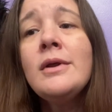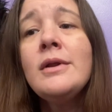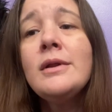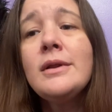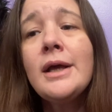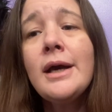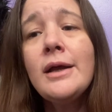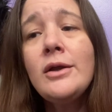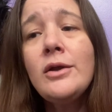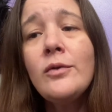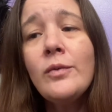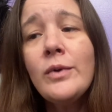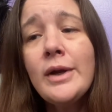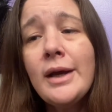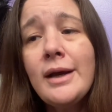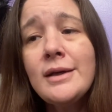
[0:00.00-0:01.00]
that you
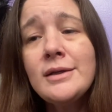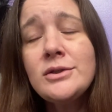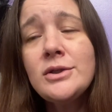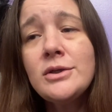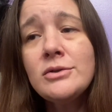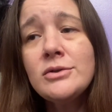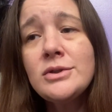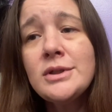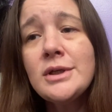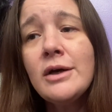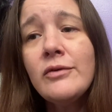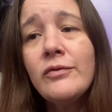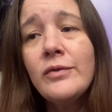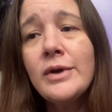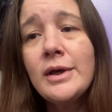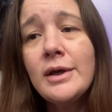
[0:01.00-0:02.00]
want to ask
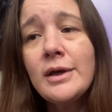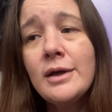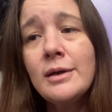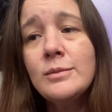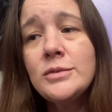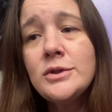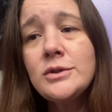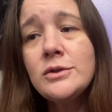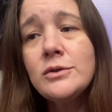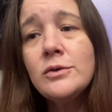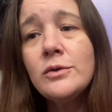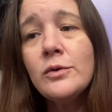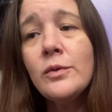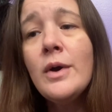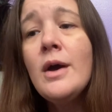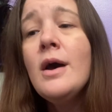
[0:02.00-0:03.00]
yourself when it comes
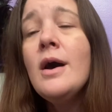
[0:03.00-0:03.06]
to